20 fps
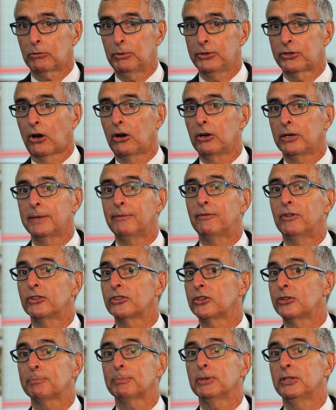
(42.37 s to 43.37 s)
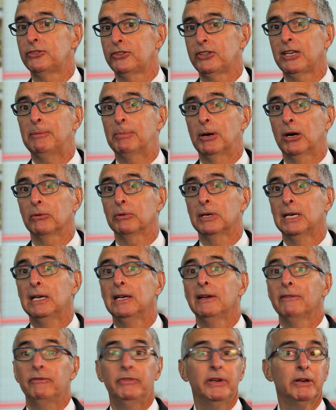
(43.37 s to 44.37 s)
Quizartinib versus placebo,
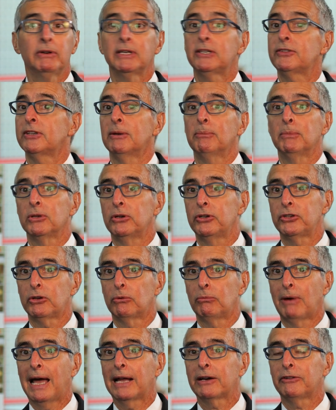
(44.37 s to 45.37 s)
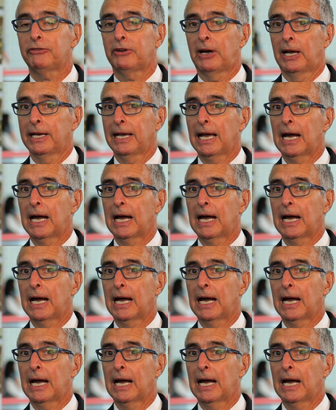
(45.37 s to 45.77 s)
very similar to RATIFY.